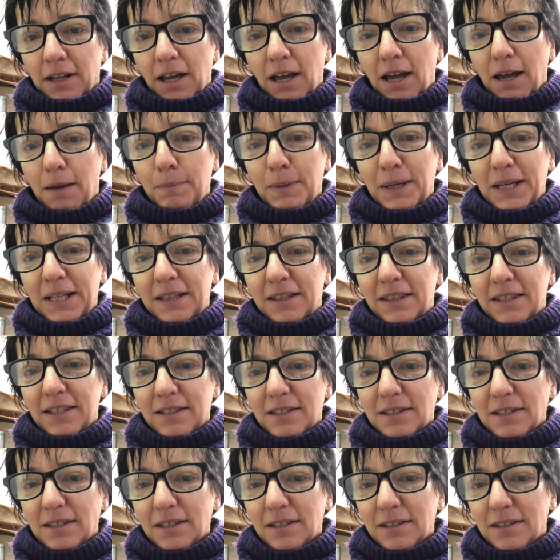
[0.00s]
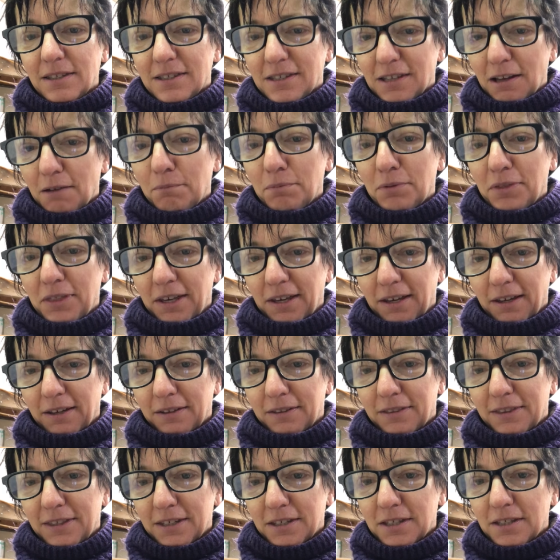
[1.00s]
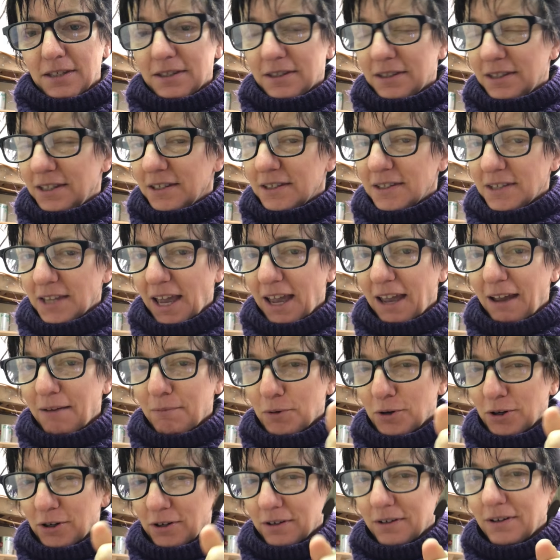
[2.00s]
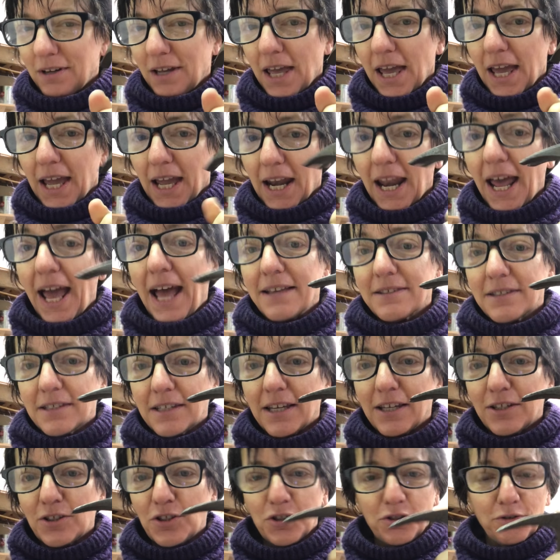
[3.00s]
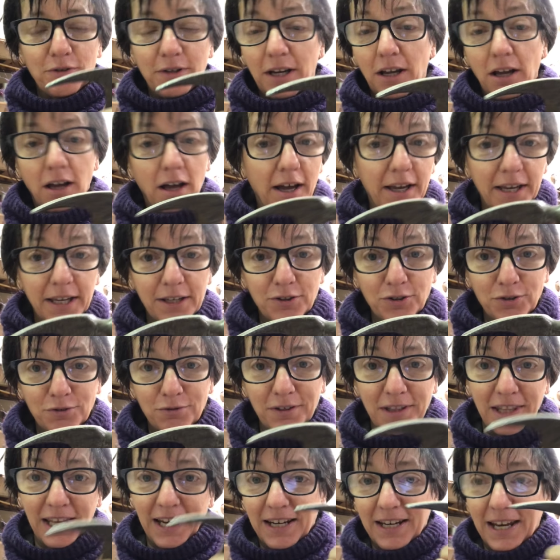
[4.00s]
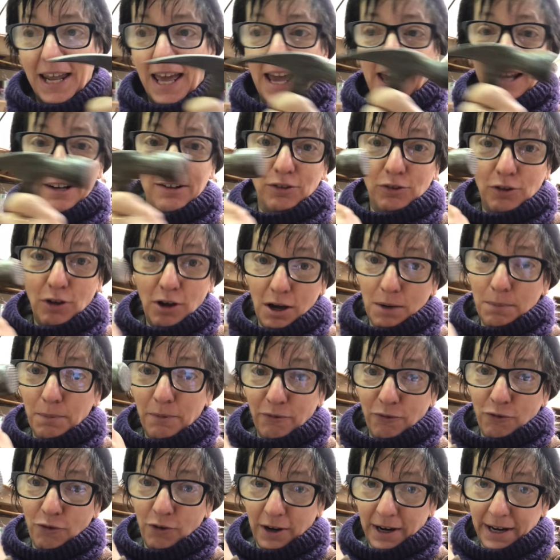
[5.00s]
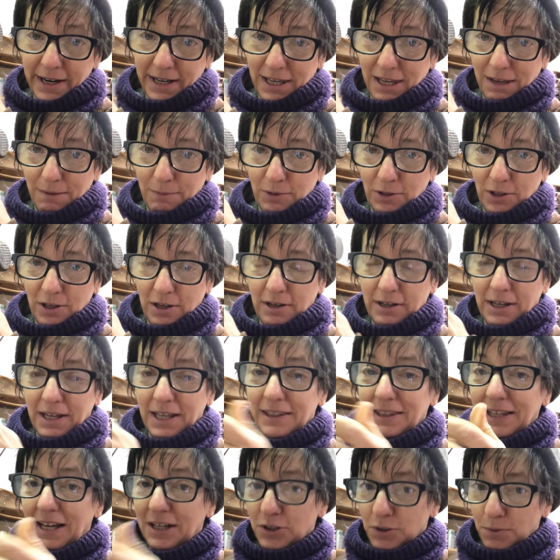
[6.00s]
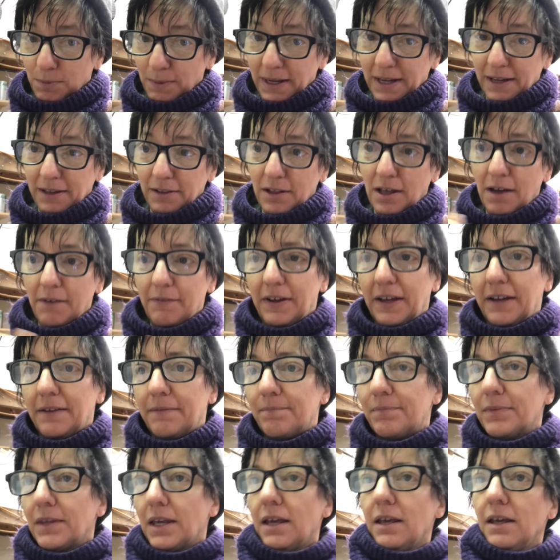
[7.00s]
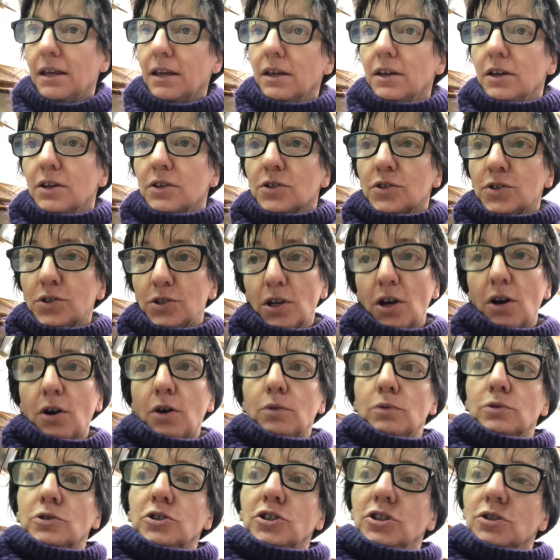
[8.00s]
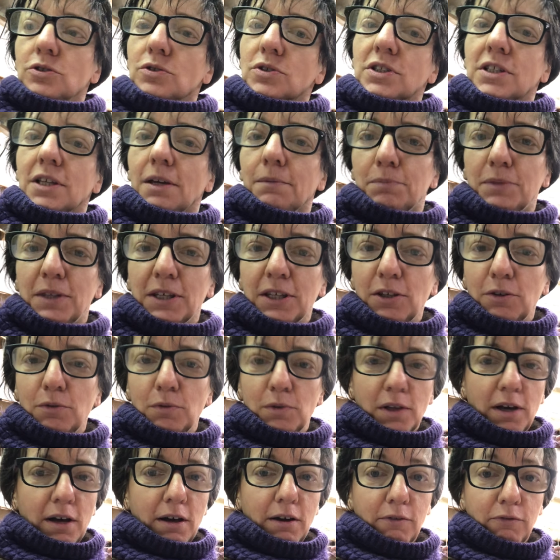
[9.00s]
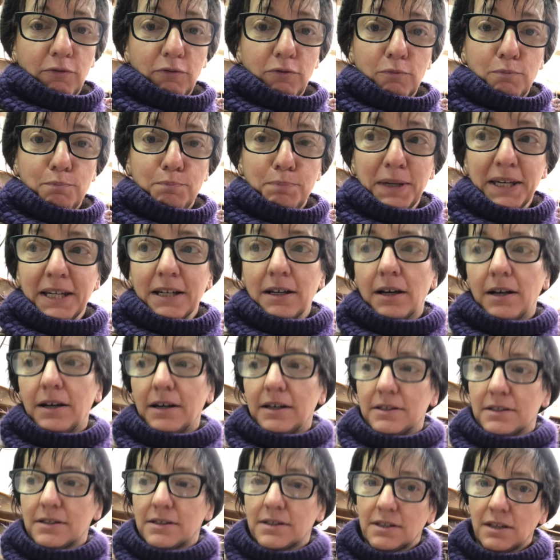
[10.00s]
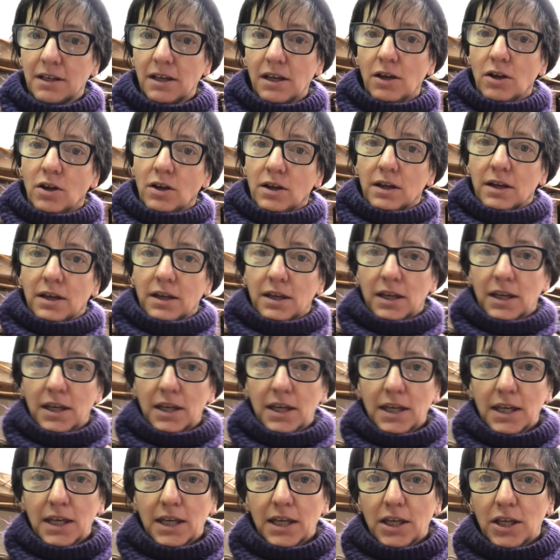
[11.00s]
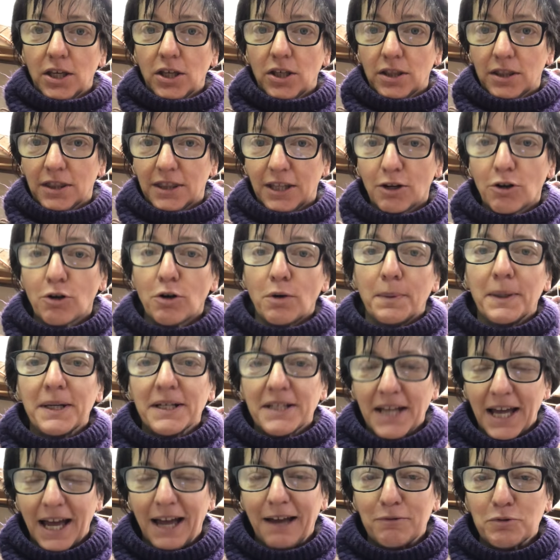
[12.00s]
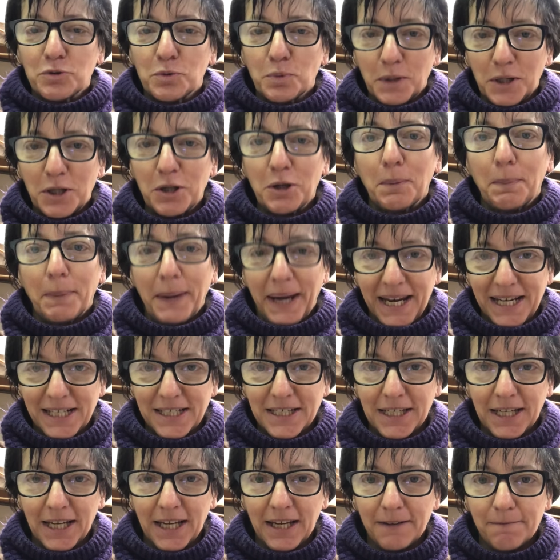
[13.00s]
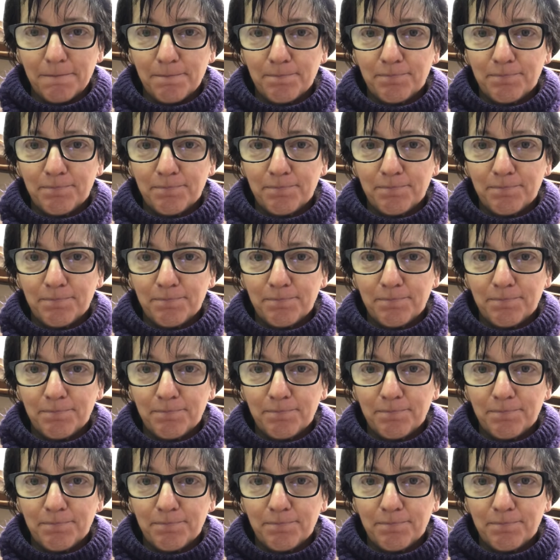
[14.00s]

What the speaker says: I mean, this is something. This hammer, it has a history that it had long before I came along, and that's why I love it. So choose something you love, because there will be times when you're painting